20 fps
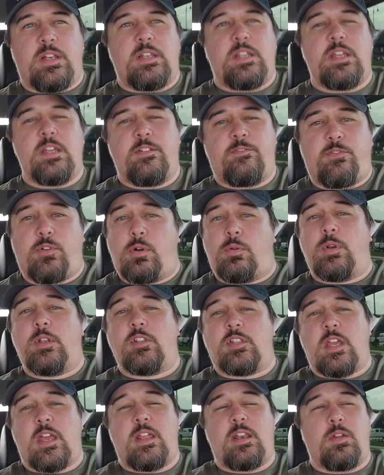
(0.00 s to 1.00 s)
need for
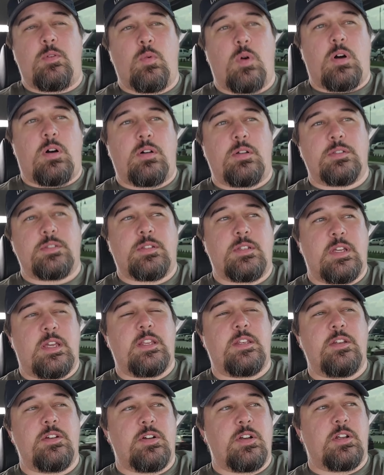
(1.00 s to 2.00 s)
retaining walls
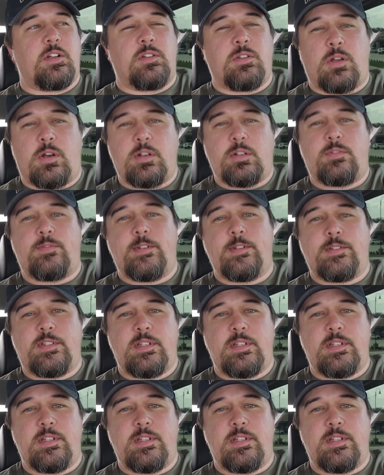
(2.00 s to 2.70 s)
and you're in Clarksville,